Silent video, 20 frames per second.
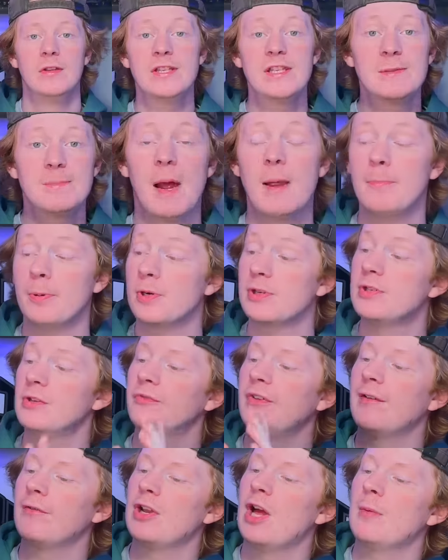This is my personal
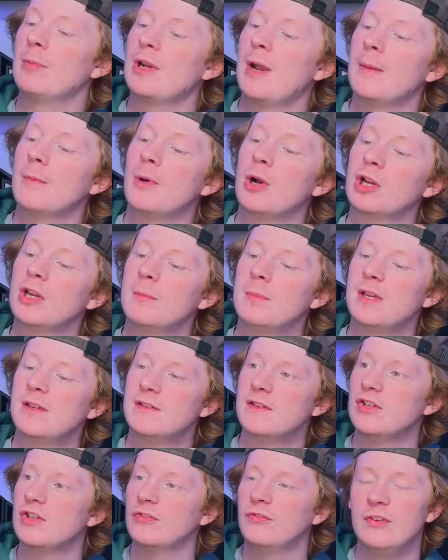favorite helmet on the market
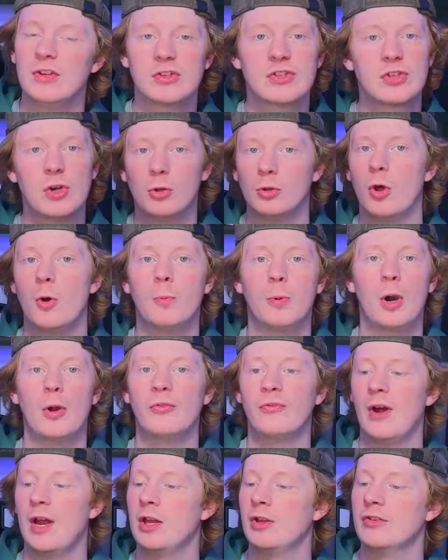because it just feels so low
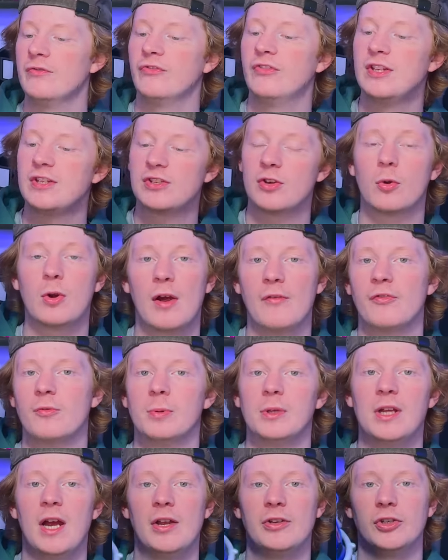profile and fits so
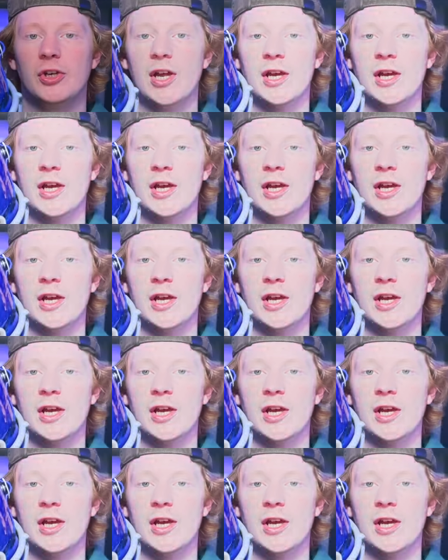comfortably on your